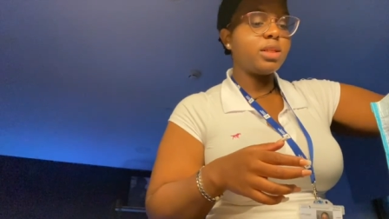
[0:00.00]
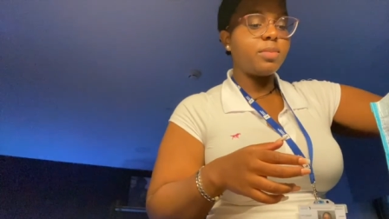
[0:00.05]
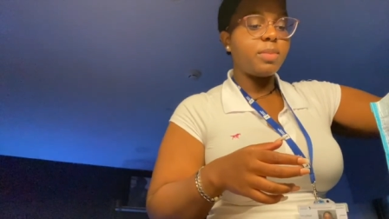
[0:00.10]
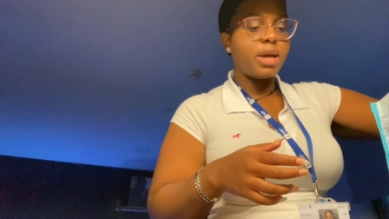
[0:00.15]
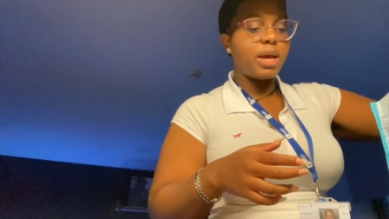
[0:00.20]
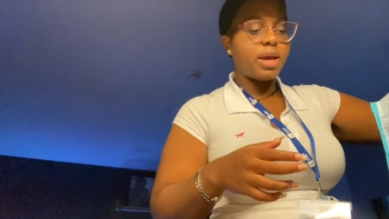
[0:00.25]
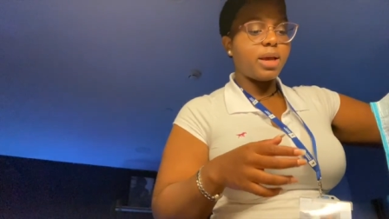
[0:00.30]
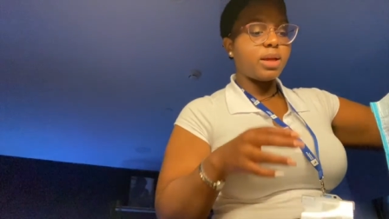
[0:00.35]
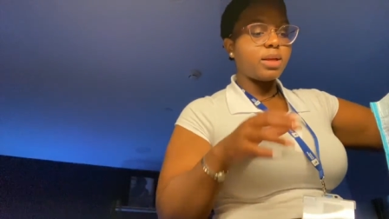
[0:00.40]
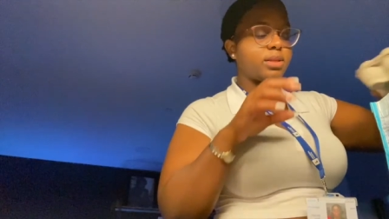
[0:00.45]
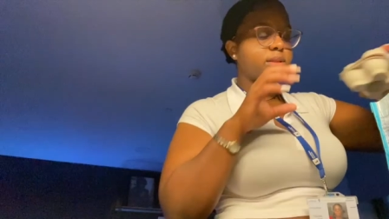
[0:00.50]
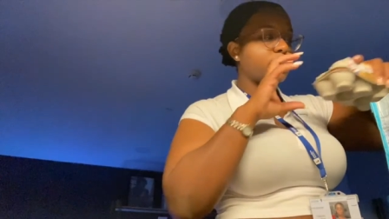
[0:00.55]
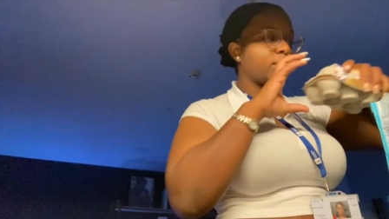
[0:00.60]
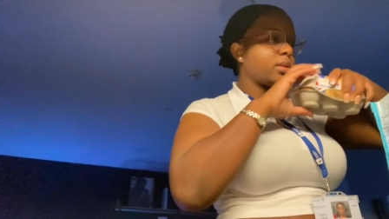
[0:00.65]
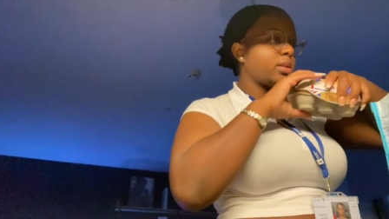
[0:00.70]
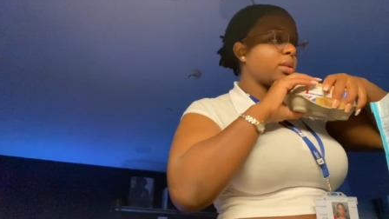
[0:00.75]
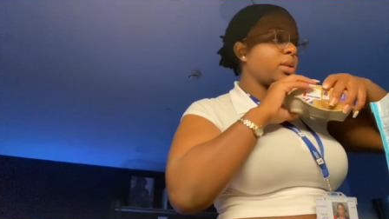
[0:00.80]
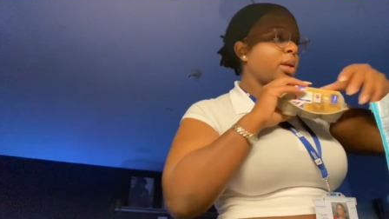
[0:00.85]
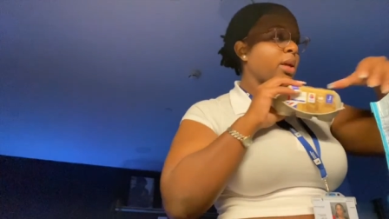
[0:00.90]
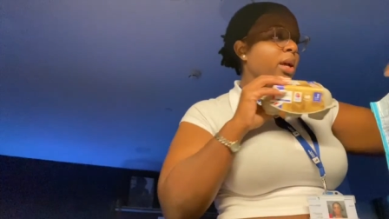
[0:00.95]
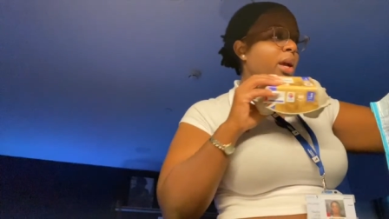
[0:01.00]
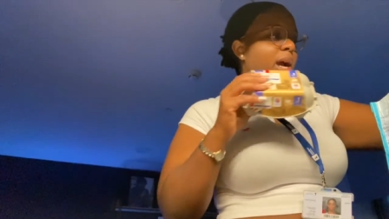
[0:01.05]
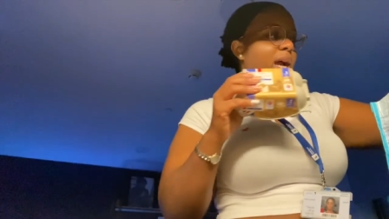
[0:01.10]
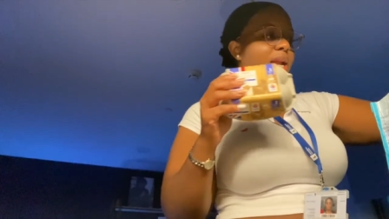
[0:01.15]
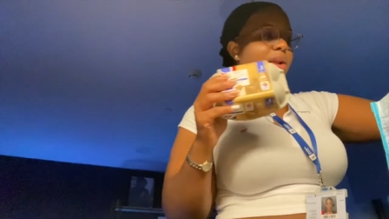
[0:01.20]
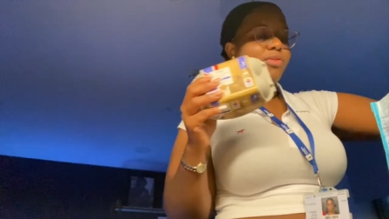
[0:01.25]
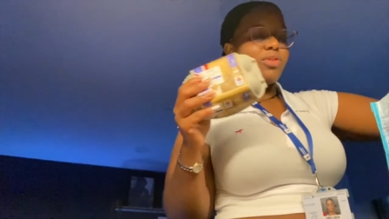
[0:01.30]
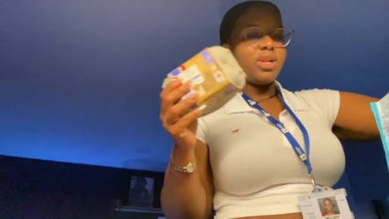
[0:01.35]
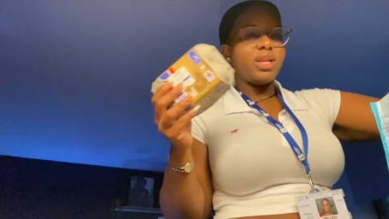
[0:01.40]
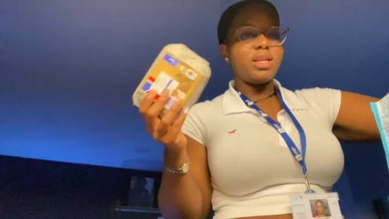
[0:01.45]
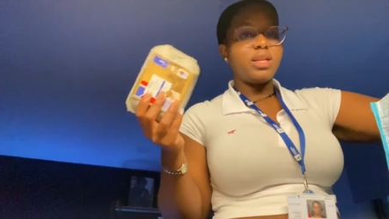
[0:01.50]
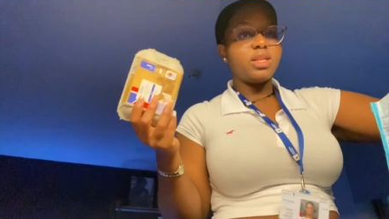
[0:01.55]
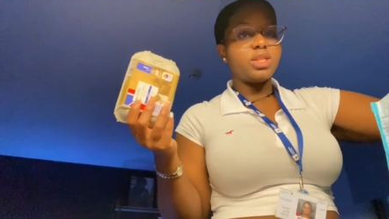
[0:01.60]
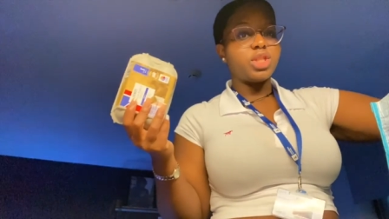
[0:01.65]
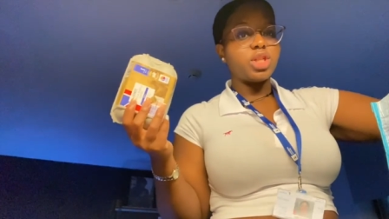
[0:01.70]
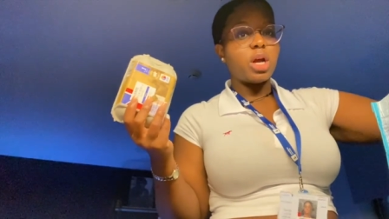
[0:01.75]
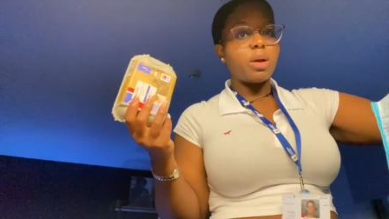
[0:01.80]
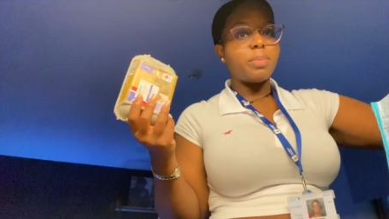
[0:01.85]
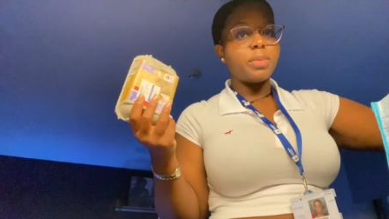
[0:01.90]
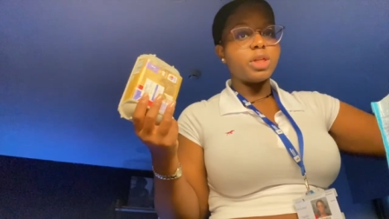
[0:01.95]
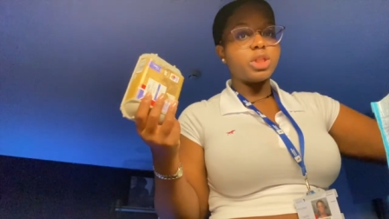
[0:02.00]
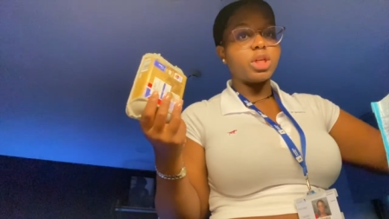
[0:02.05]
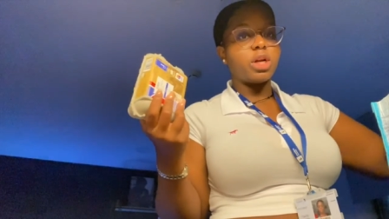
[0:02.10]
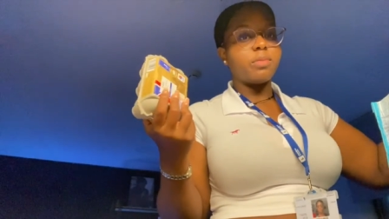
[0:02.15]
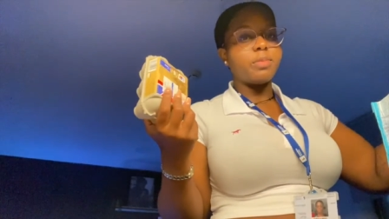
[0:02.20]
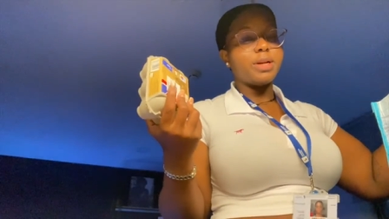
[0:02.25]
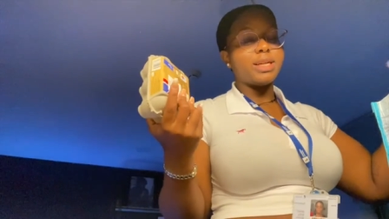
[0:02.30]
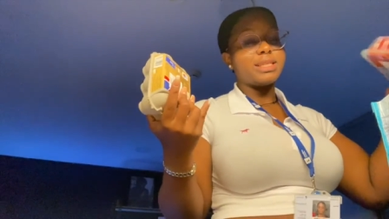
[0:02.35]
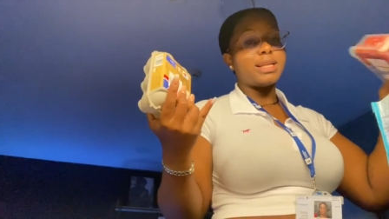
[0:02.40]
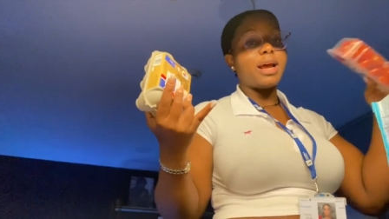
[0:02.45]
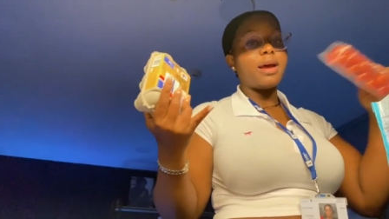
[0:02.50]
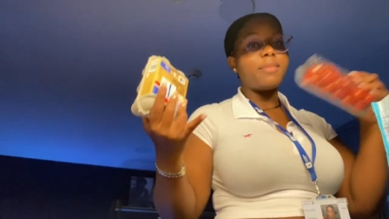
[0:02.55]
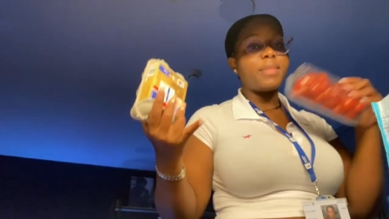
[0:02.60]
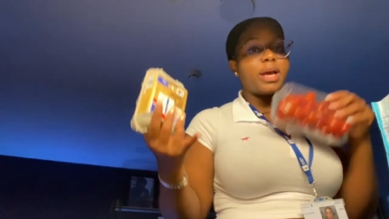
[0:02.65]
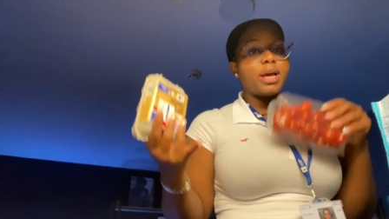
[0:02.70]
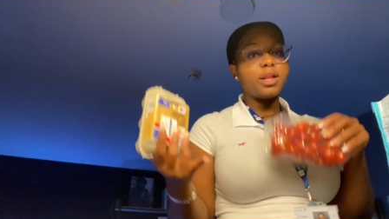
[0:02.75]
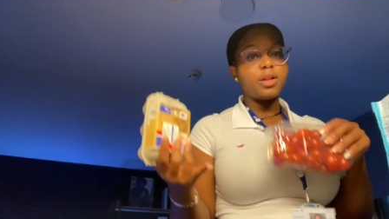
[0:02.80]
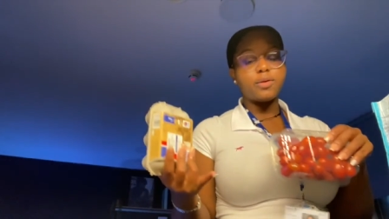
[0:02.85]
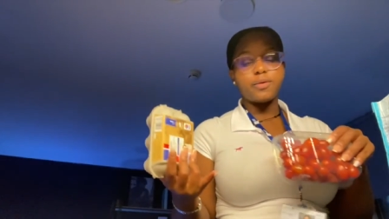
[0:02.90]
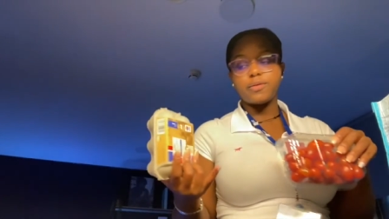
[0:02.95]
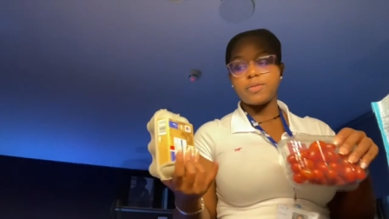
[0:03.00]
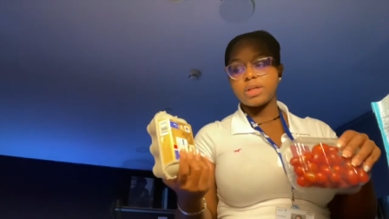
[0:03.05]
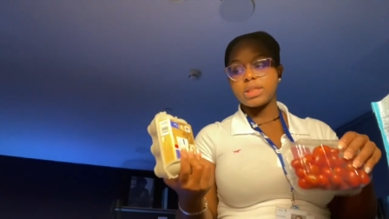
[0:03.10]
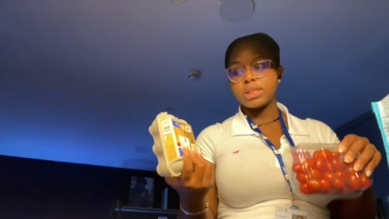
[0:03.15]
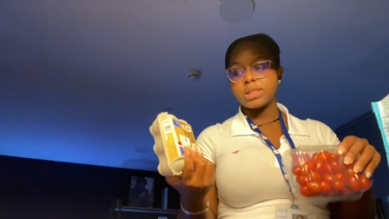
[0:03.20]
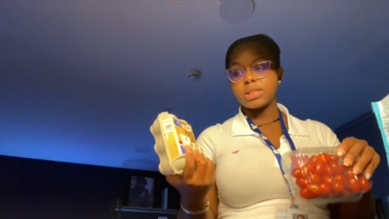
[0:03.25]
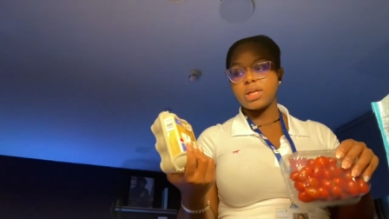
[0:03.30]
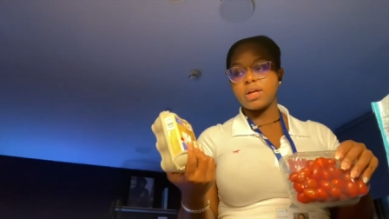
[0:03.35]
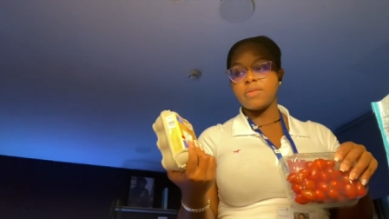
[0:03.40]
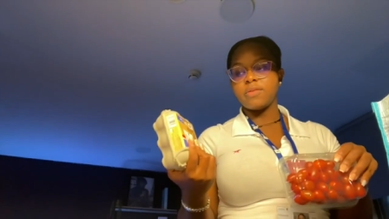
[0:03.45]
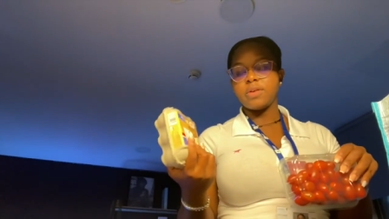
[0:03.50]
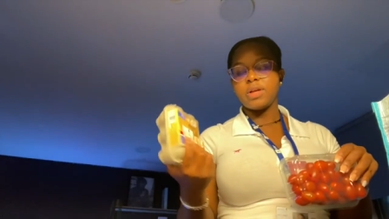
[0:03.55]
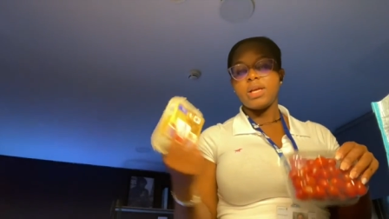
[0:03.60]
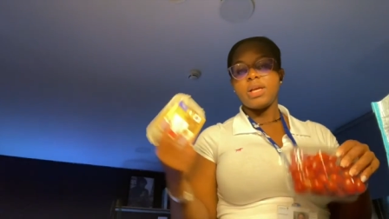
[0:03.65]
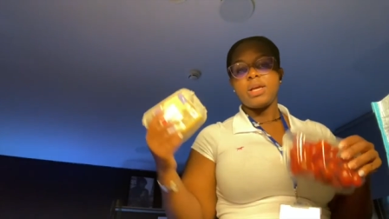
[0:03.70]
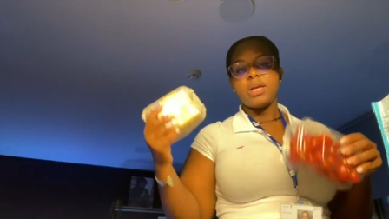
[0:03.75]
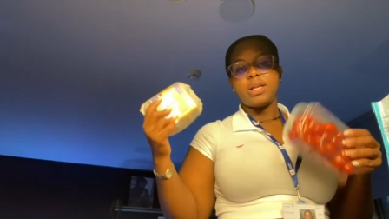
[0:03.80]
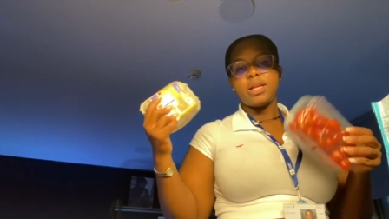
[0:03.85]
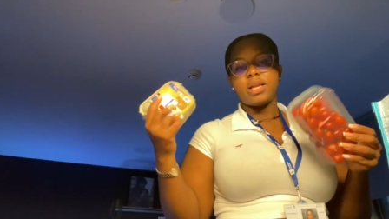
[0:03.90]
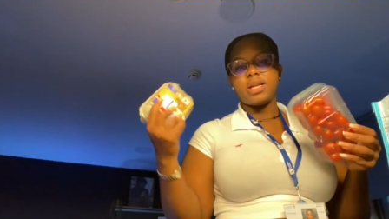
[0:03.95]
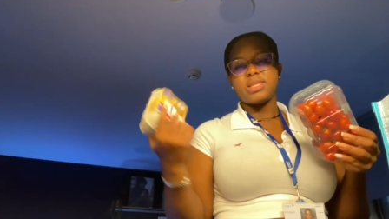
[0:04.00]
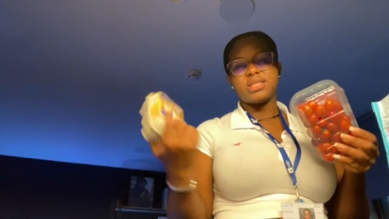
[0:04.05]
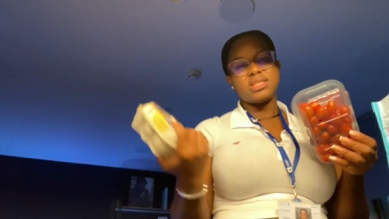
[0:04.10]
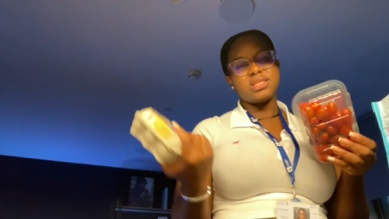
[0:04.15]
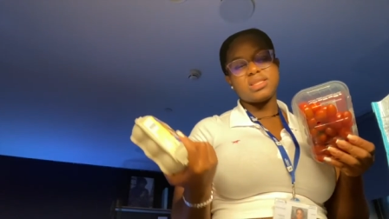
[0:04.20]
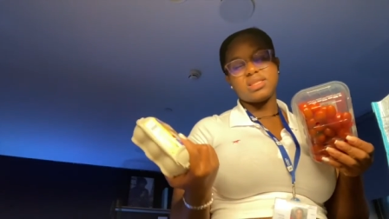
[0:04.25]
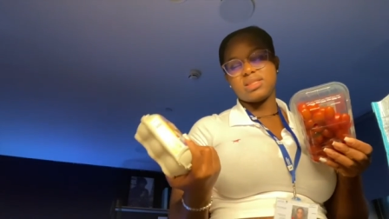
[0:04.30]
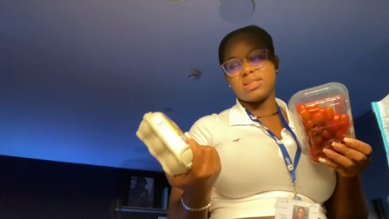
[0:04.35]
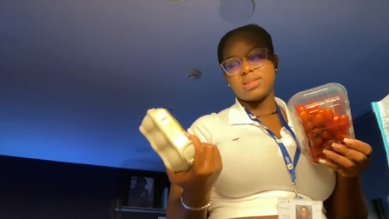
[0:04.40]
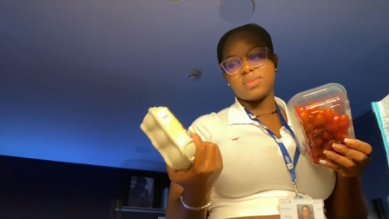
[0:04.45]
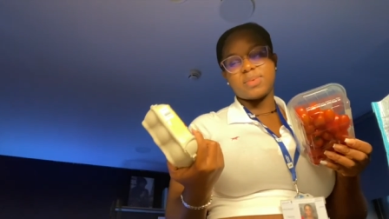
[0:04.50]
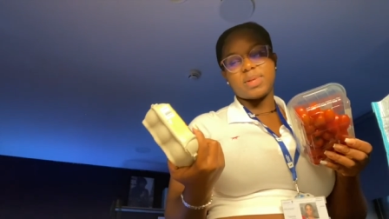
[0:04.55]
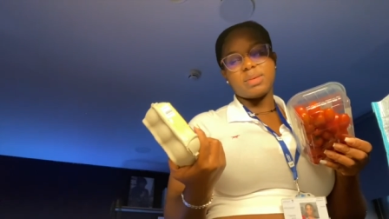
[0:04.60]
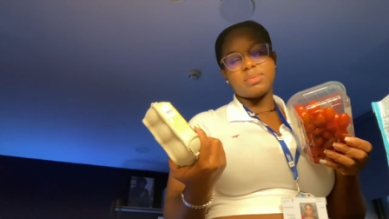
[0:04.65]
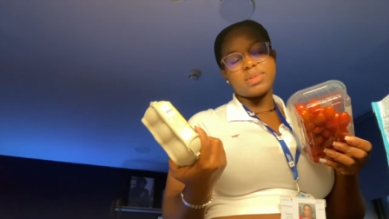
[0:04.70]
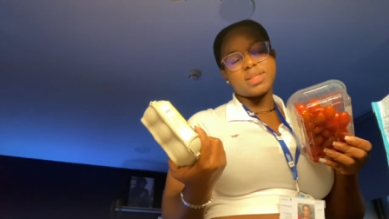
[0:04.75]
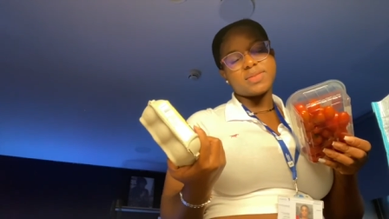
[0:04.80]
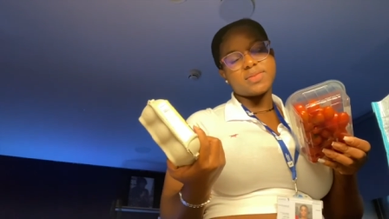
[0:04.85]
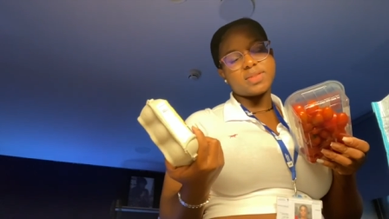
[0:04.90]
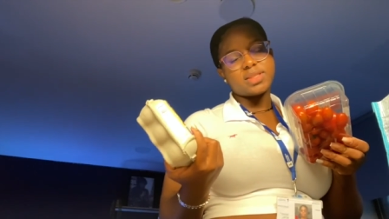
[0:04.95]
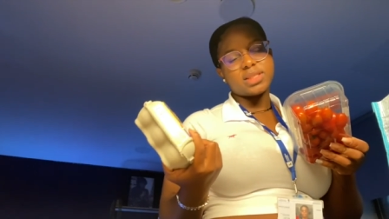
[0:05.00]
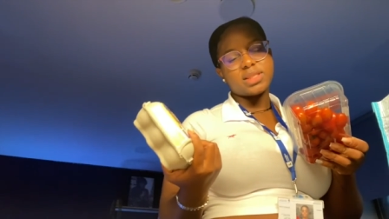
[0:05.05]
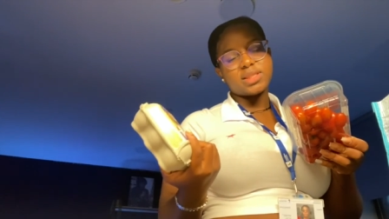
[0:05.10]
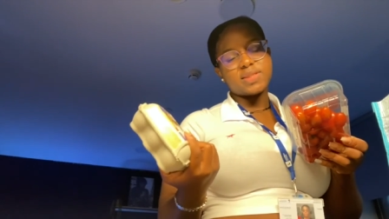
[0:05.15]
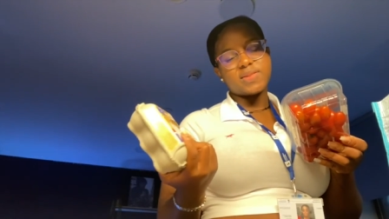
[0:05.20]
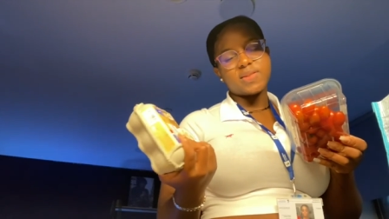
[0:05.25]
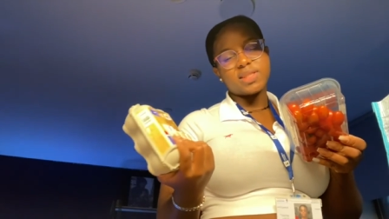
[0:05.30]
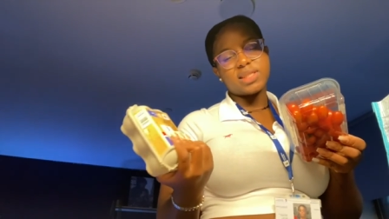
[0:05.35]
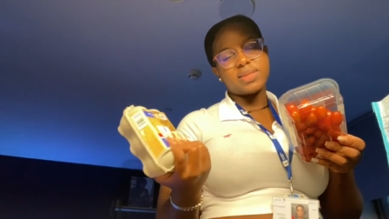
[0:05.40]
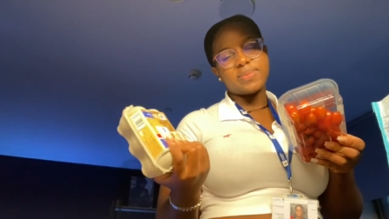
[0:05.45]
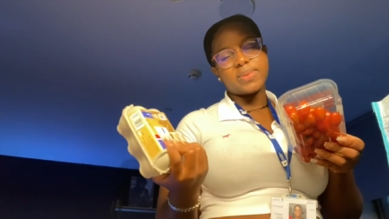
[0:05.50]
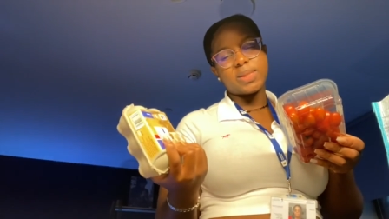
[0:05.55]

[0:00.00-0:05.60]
some eggs. And I really did shopping shopping because I had my HelloFresh stuff. And I just needed some like breakfast stuff because I'm